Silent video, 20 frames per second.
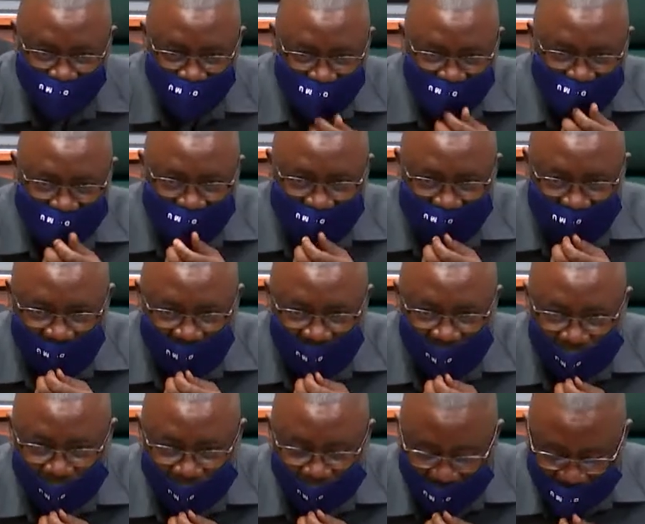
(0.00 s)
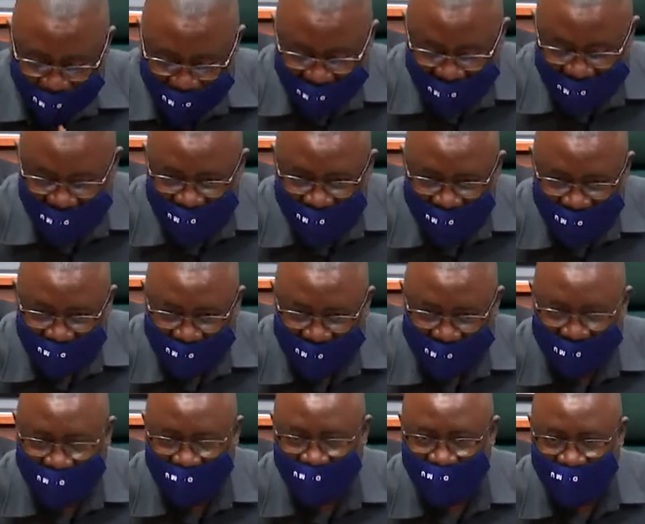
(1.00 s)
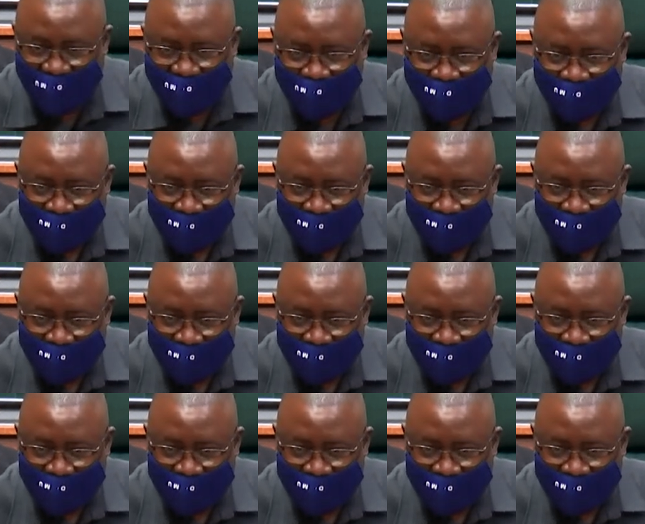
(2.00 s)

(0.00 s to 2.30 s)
be cut off from the rest of the country.